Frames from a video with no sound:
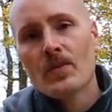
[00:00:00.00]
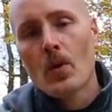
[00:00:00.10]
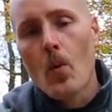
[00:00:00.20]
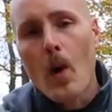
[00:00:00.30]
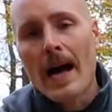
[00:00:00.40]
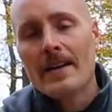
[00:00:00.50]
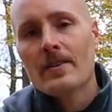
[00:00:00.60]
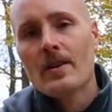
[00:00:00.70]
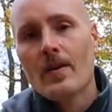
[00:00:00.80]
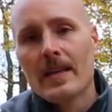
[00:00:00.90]
know why you're
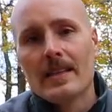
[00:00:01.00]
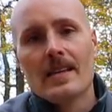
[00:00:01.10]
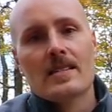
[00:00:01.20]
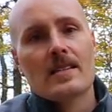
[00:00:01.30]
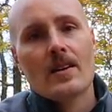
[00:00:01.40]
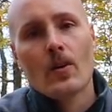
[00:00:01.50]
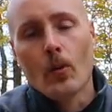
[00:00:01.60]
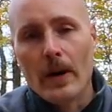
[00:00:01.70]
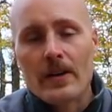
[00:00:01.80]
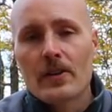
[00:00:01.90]
doing this,
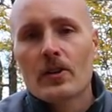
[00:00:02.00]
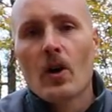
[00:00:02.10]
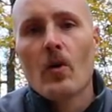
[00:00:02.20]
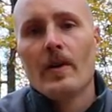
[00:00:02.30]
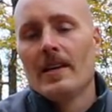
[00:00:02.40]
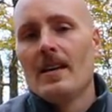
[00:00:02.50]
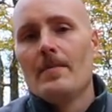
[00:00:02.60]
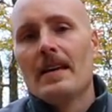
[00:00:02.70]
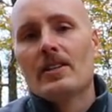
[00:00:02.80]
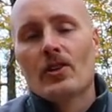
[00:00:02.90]
where you're going
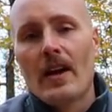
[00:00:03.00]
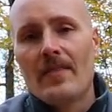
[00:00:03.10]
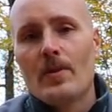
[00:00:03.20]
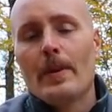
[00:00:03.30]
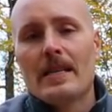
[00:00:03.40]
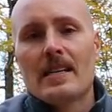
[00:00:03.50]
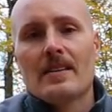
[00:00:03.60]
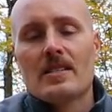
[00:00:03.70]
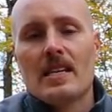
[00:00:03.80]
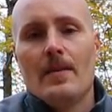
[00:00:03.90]
and make sure everybody's
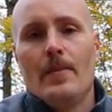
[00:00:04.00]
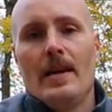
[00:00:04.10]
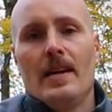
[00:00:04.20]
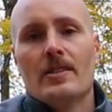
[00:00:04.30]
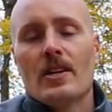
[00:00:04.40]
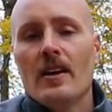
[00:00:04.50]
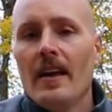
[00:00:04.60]
on the same page.